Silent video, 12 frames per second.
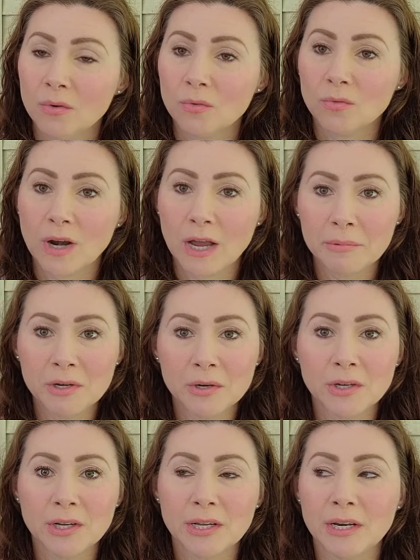Robin
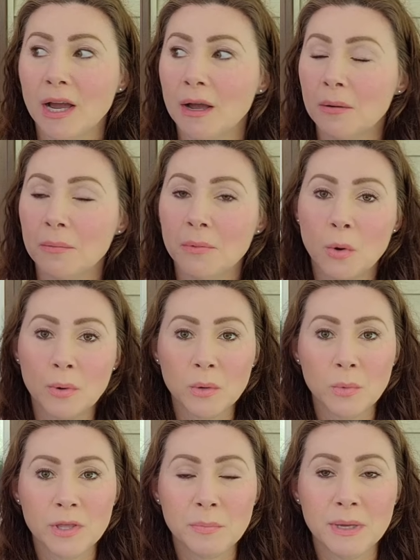Hood I'm um,
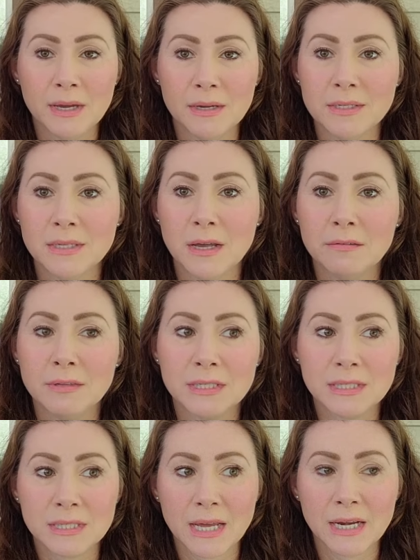going with because of the
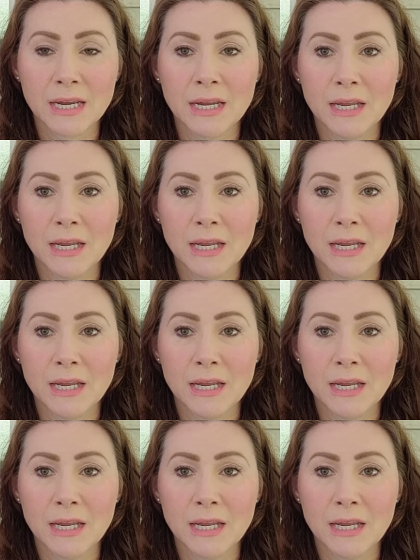setting